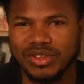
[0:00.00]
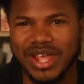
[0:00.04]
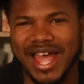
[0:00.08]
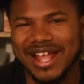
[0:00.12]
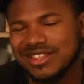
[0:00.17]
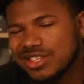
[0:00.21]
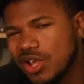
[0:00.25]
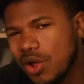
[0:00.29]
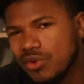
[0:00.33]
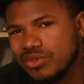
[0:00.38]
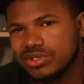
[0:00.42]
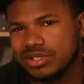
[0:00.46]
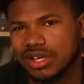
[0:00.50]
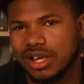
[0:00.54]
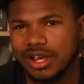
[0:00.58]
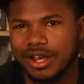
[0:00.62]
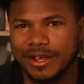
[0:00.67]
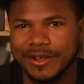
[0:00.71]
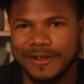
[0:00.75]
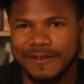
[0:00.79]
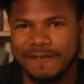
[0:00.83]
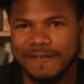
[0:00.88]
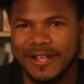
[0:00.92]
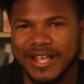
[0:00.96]
I told
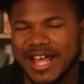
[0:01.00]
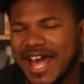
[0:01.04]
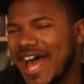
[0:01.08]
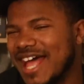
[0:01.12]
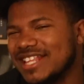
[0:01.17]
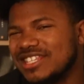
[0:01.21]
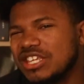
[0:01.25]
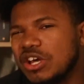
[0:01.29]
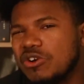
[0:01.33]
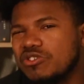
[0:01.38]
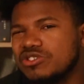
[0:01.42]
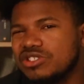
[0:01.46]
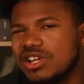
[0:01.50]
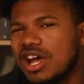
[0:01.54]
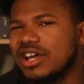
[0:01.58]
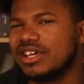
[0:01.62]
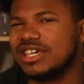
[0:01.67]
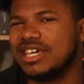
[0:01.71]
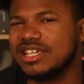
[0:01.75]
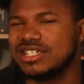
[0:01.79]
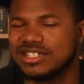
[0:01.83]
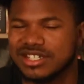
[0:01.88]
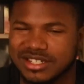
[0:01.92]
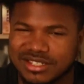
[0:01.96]
y'all
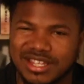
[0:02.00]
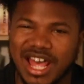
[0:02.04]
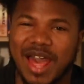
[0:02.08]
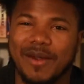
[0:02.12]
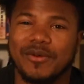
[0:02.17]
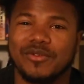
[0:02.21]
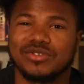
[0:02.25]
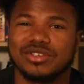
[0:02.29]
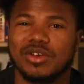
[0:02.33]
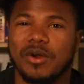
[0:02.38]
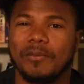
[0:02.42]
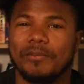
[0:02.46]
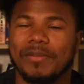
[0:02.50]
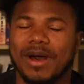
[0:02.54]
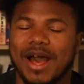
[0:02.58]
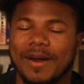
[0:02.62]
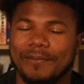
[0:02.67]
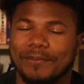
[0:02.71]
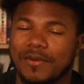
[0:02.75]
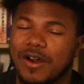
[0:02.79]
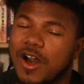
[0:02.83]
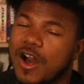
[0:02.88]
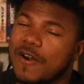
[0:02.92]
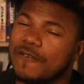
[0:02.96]
Keisha and Tommy was gonna
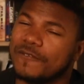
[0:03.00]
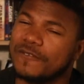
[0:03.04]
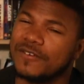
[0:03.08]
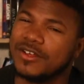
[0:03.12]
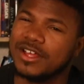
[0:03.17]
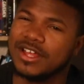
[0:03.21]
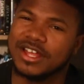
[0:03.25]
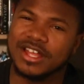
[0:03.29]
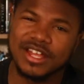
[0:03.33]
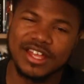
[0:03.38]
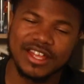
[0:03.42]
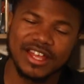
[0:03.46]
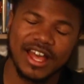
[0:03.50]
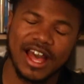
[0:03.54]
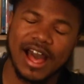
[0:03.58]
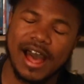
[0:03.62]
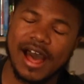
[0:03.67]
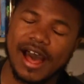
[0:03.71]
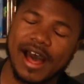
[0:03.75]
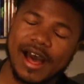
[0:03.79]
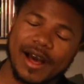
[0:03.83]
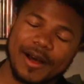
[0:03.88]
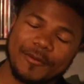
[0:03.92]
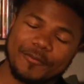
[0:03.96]
pop off.
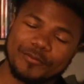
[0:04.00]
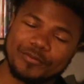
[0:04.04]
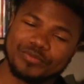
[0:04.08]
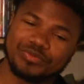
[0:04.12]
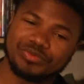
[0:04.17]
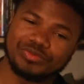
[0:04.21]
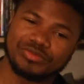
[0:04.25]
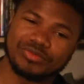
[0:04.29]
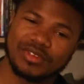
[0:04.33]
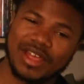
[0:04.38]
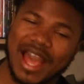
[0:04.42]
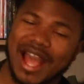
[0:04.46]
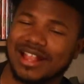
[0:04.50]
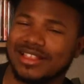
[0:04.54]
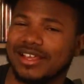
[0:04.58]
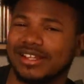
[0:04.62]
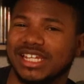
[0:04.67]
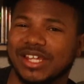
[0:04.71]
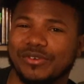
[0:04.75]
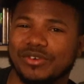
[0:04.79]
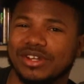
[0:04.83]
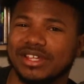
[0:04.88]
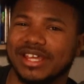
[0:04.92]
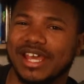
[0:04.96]
I
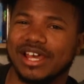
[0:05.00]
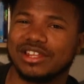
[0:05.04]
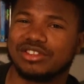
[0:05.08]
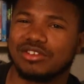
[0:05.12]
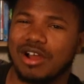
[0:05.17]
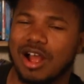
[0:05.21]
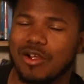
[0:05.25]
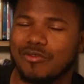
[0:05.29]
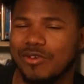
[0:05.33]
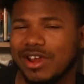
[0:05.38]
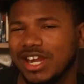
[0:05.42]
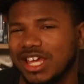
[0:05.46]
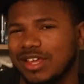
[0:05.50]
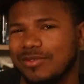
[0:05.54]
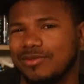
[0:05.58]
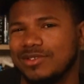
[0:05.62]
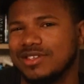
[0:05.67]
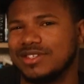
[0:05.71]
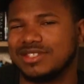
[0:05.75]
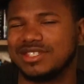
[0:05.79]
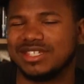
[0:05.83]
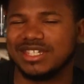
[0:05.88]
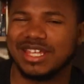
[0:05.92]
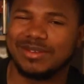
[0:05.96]
thought they were together already, because
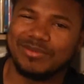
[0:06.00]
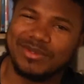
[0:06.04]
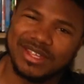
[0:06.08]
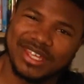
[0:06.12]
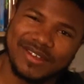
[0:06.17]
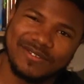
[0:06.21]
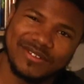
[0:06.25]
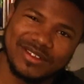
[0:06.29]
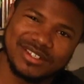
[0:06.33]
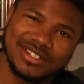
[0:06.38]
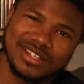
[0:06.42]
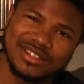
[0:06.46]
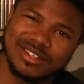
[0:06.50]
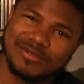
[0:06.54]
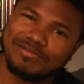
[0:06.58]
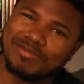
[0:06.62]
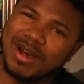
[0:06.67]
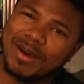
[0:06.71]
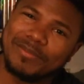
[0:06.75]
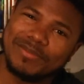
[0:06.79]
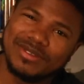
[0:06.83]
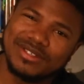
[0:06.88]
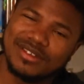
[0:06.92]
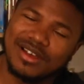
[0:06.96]
we see they been giving each other
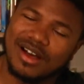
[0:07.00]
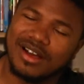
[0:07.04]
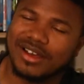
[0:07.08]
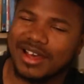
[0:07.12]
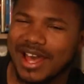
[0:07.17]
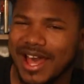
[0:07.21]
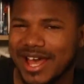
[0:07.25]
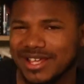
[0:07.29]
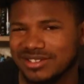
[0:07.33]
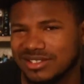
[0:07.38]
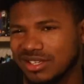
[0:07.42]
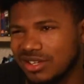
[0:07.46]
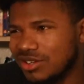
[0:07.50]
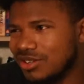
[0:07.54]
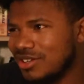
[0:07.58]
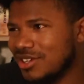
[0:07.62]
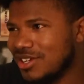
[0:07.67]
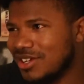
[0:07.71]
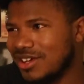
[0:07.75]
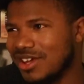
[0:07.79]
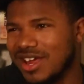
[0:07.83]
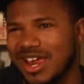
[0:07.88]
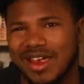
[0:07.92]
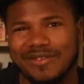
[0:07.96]
puppy dog eyes though.
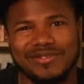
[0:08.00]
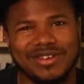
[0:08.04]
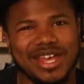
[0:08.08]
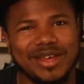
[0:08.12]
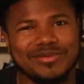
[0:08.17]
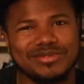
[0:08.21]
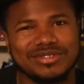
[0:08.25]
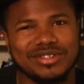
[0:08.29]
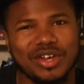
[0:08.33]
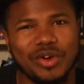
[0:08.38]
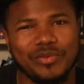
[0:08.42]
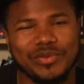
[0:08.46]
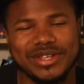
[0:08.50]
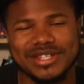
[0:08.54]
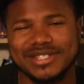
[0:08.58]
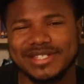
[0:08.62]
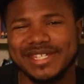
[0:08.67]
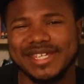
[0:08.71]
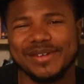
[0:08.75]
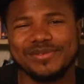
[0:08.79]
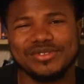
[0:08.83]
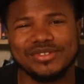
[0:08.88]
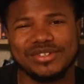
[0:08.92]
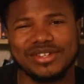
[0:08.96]
Every episode we
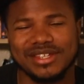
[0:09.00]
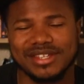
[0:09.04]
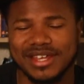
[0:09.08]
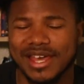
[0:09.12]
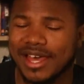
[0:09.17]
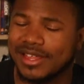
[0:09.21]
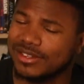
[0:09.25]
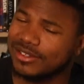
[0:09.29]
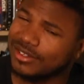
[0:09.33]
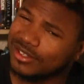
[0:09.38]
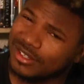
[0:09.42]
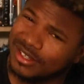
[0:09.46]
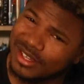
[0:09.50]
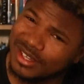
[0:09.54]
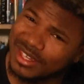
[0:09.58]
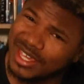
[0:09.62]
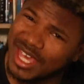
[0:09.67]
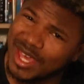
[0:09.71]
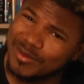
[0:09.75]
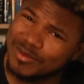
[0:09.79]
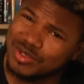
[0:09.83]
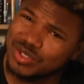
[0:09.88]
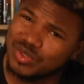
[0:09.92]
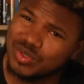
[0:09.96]
see them two together. Good
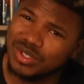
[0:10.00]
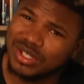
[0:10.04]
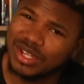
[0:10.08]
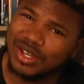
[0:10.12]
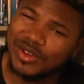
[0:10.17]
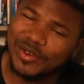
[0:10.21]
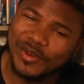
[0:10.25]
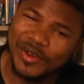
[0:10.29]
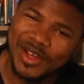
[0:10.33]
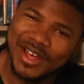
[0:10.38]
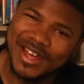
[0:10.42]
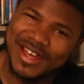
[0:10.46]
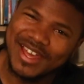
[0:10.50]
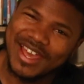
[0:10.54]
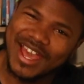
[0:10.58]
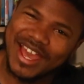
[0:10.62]
chemistry though.